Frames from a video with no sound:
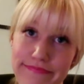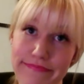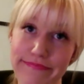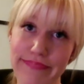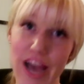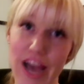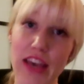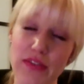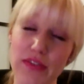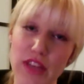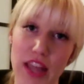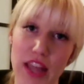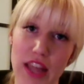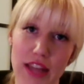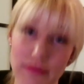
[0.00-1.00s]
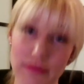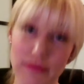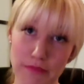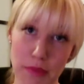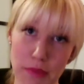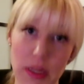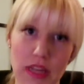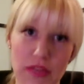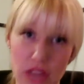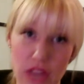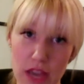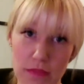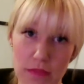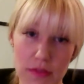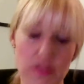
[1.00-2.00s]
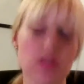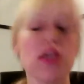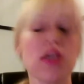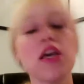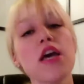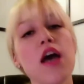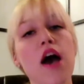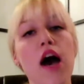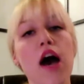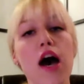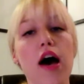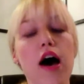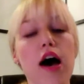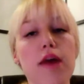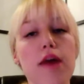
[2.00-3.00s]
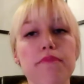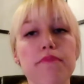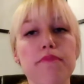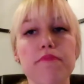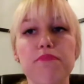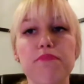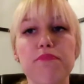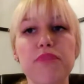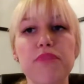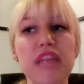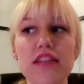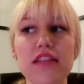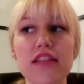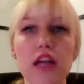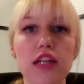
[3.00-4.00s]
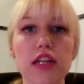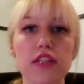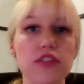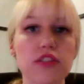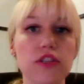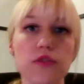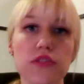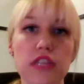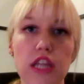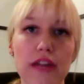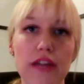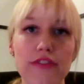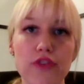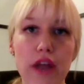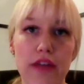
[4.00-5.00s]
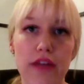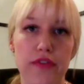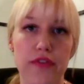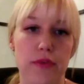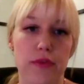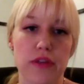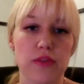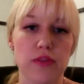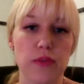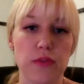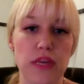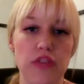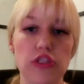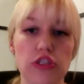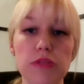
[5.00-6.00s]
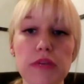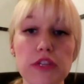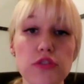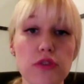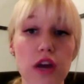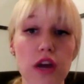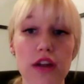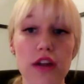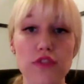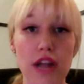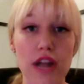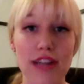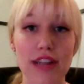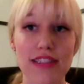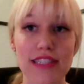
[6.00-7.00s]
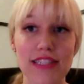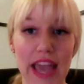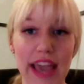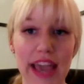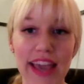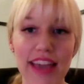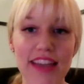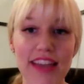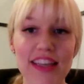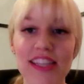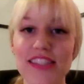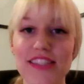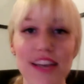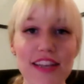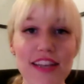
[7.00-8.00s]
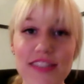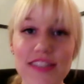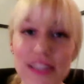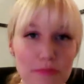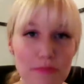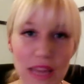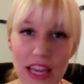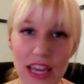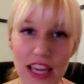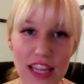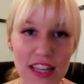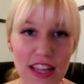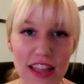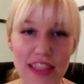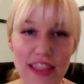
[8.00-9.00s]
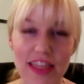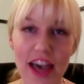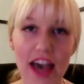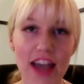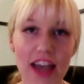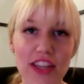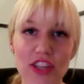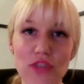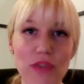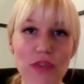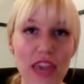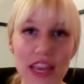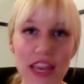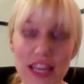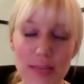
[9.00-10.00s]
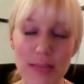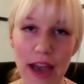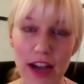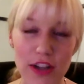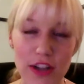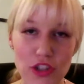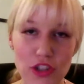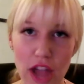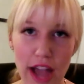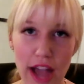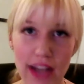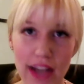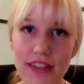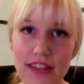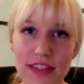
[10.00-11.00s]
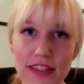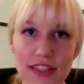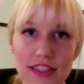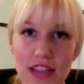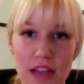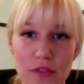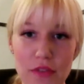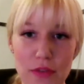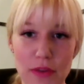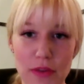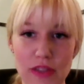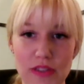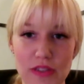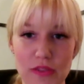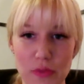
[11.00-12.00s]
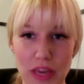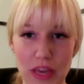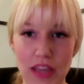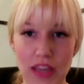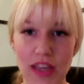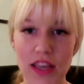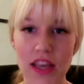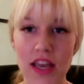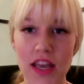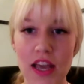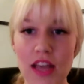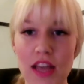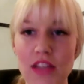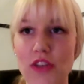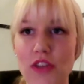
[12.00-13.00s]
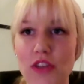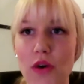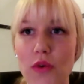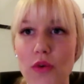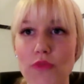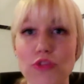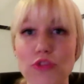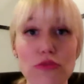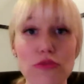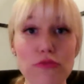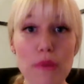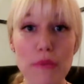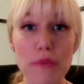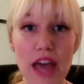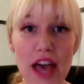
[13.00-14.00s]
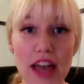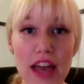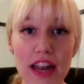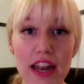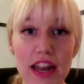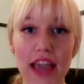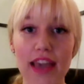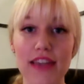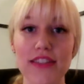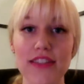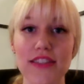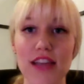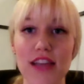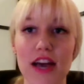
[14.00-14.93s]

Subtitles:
I have done that plenty of times. But that's not an excuse to get off track for the rest of the week. Just because you got off track today doesn't mean that you can't get back on track in time for the rest of the week. So just remember that, and